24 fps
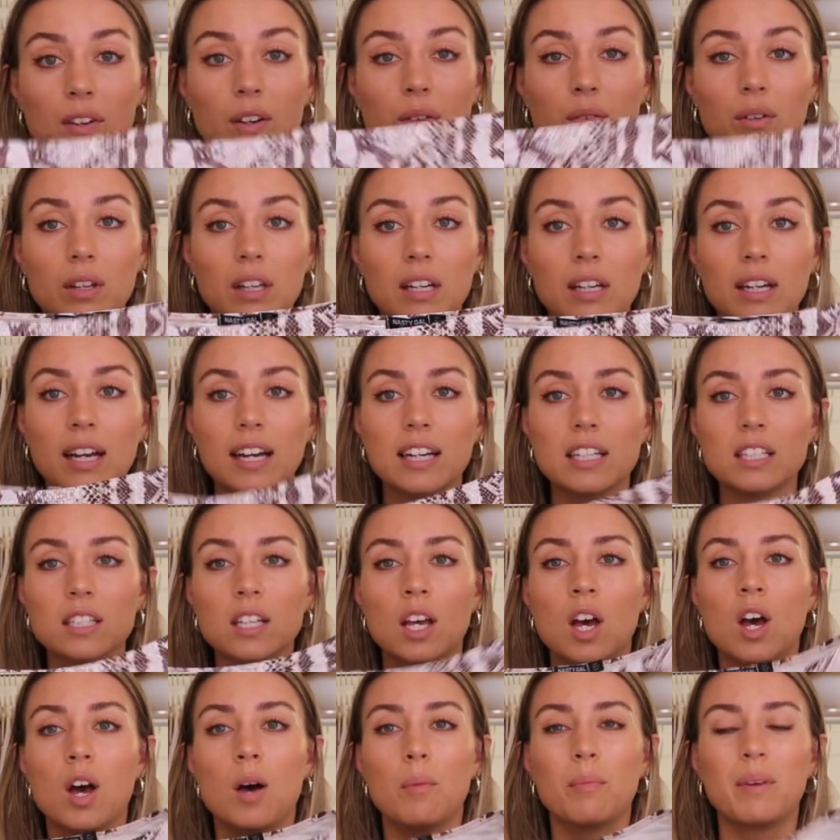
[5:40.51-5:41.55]
fit really nice,
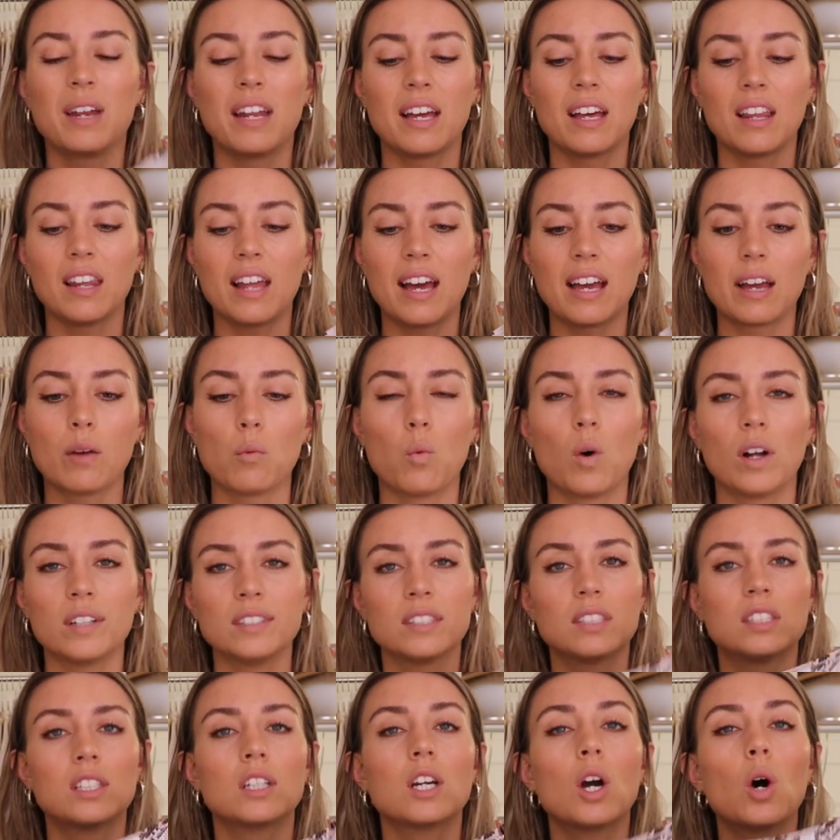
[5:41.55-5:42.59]
but it like
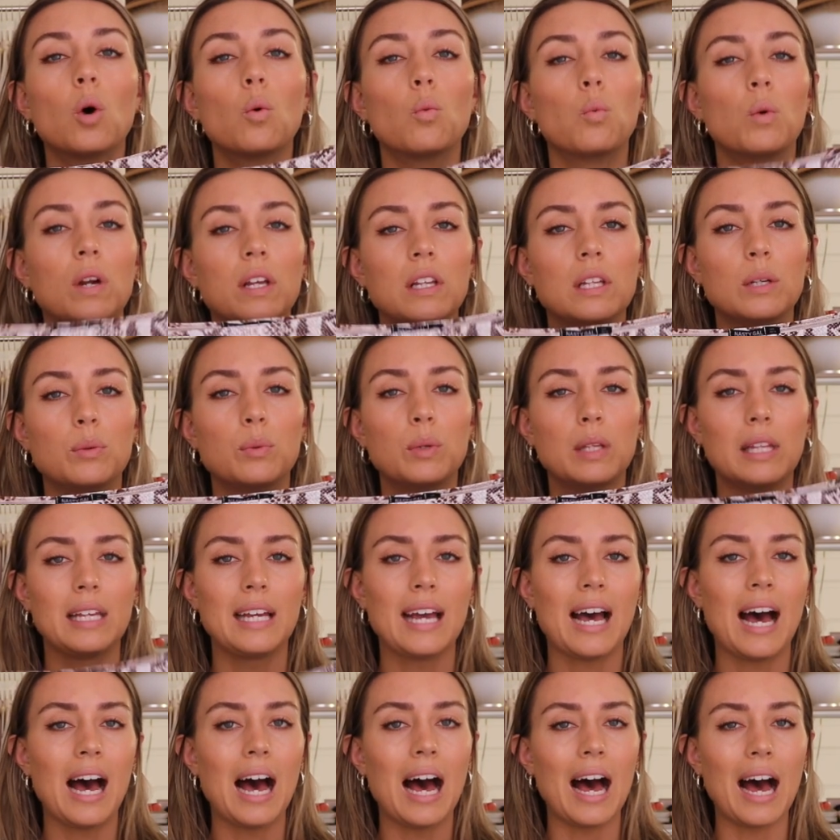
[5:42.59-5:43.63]
wants to go really, really
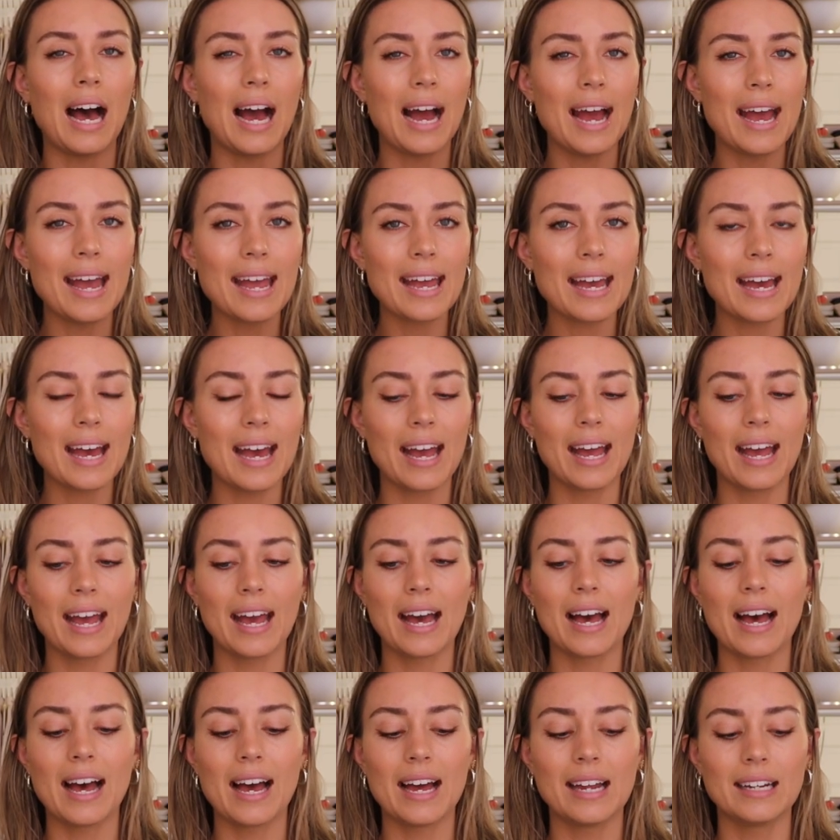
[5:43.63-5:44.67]
high
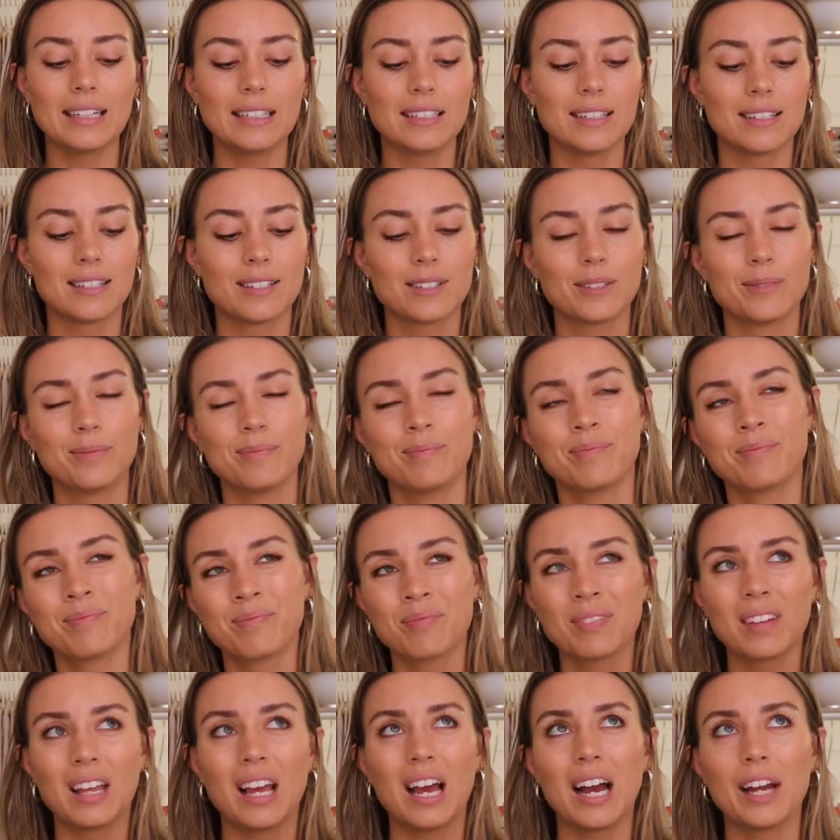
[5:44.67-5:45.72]
and
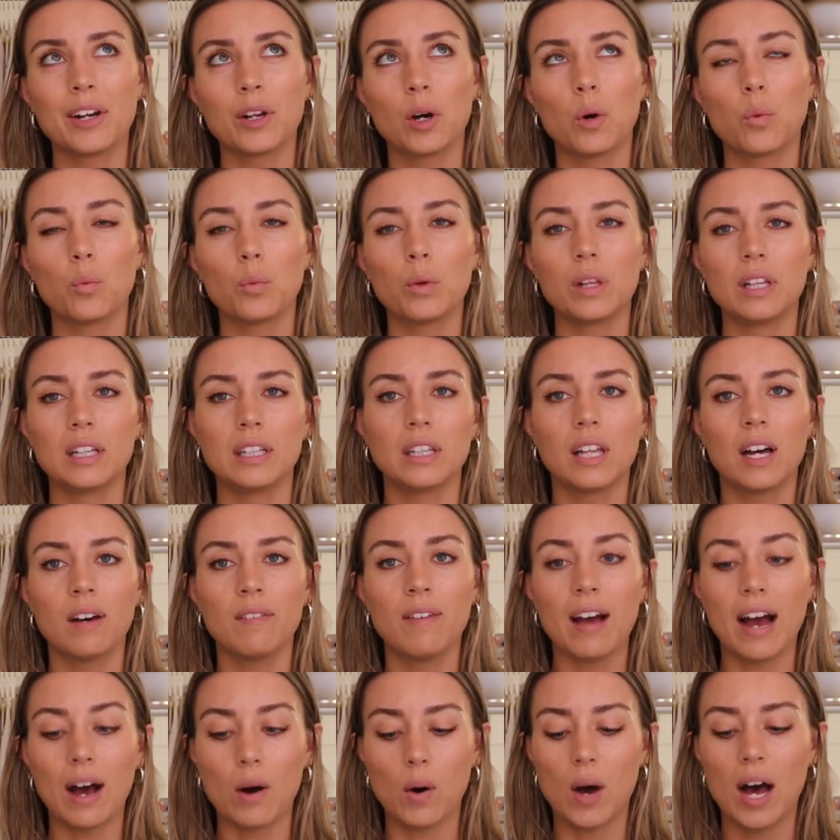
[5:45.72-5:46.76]
I don't really
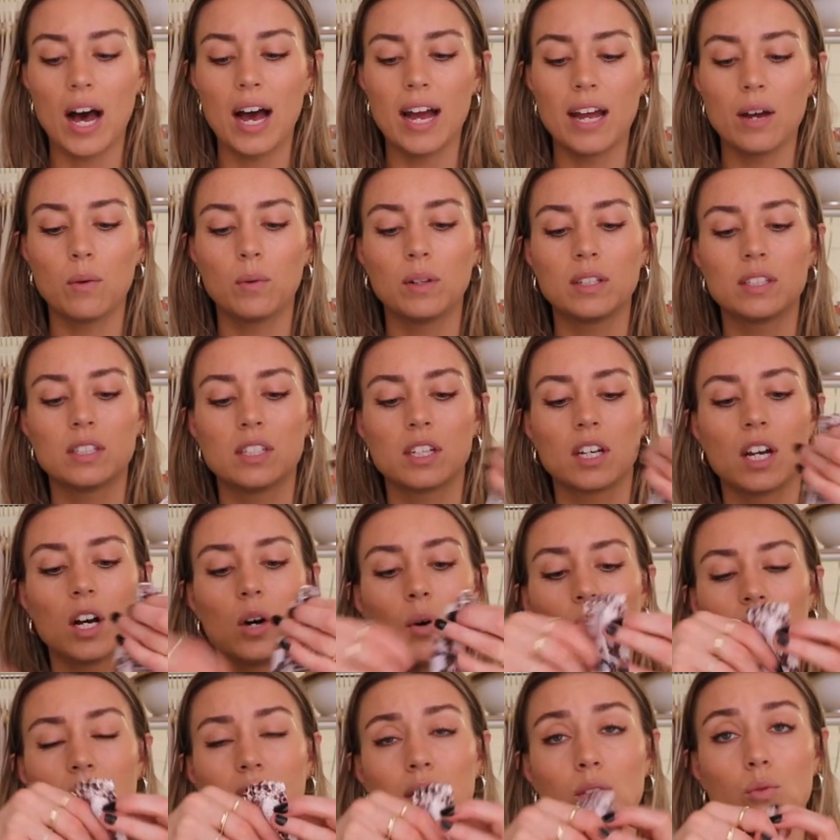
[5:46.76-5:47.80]
love how high it wants to
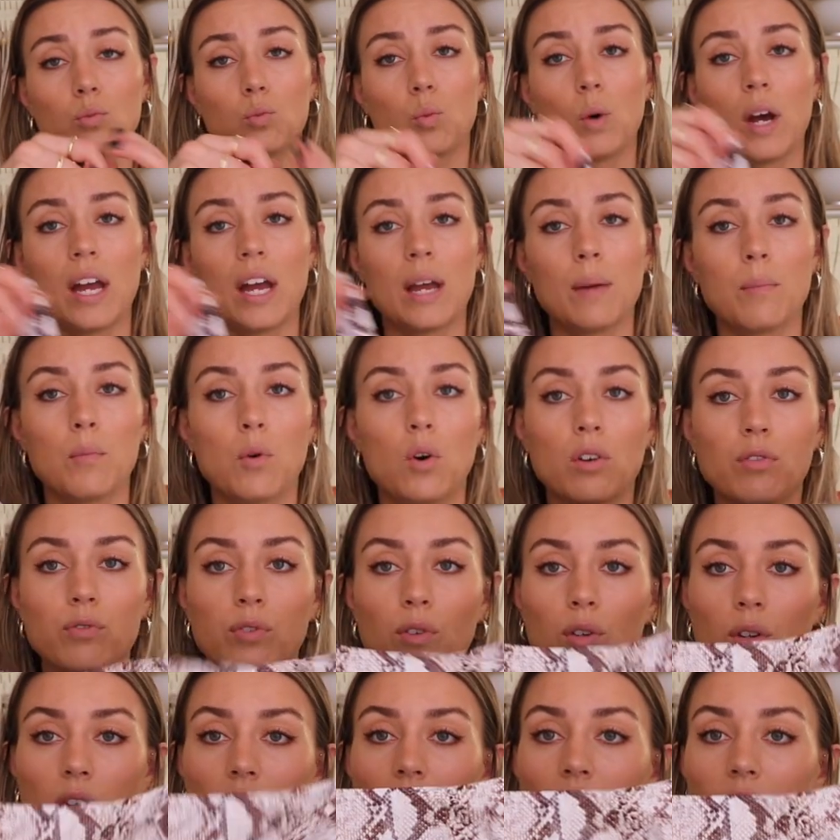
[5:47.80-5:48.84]
go. It is way more
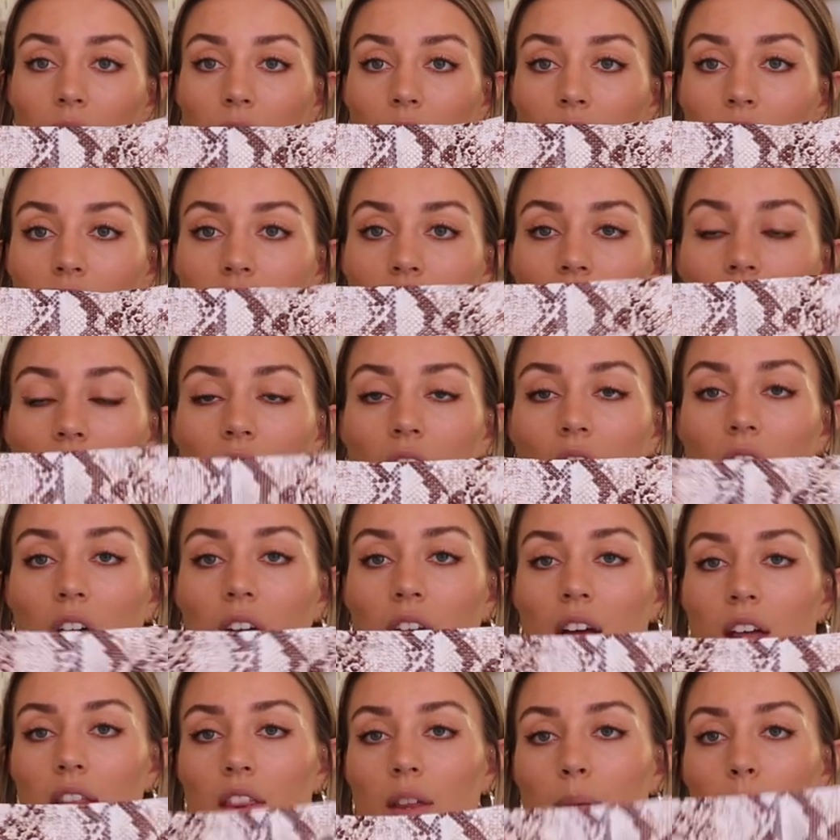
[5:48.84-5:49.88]
full coverage
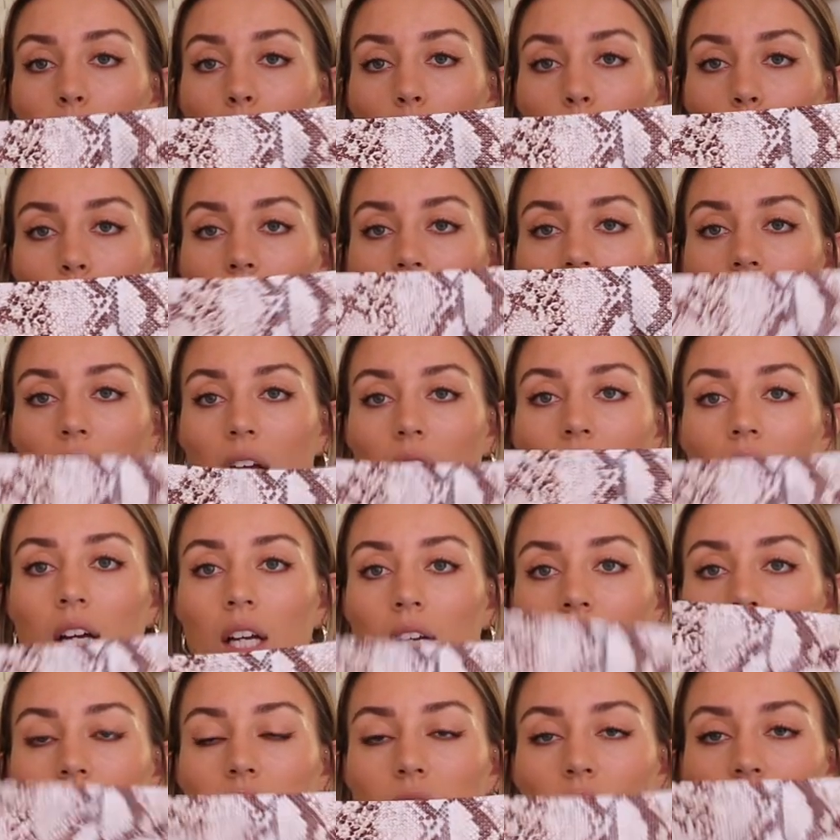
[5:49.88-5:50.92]
on the booty,
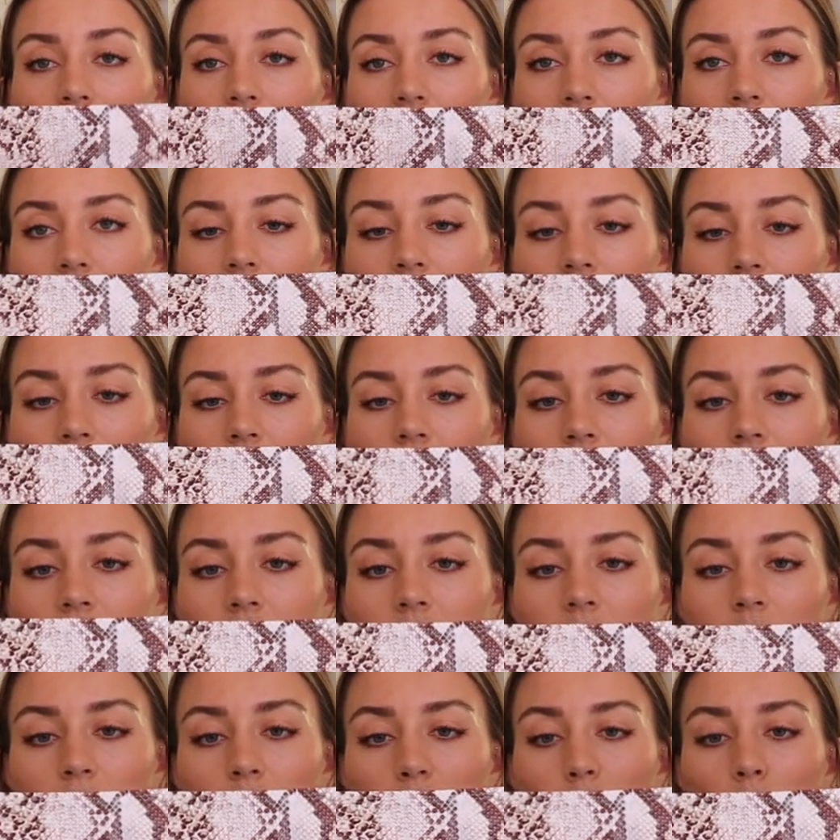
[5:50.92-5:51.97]
so that's kind of
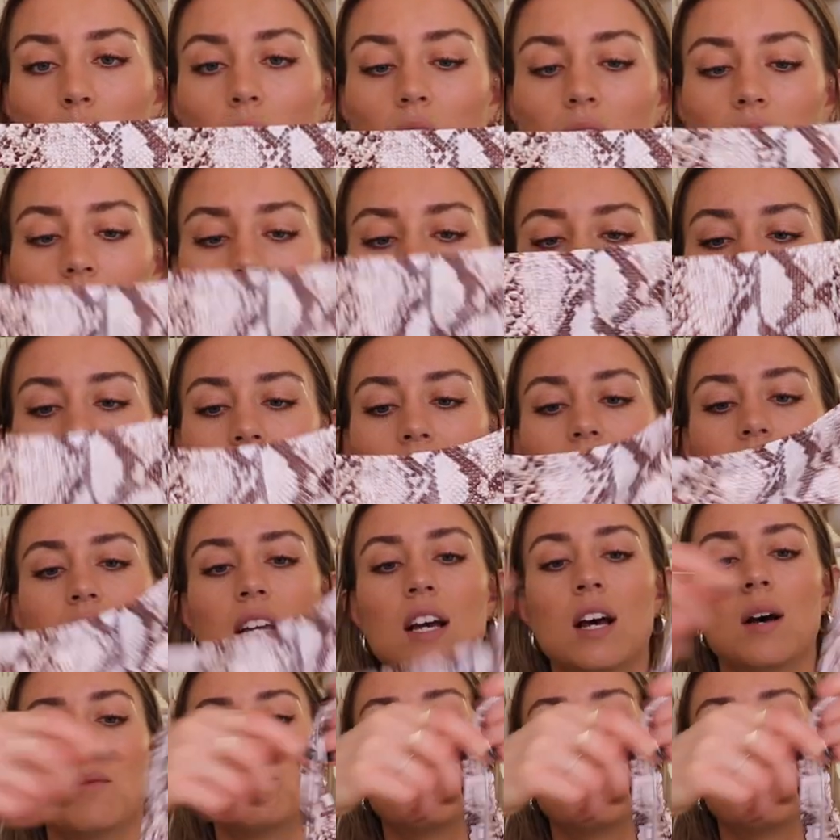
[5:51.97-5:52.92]
nice if you want that.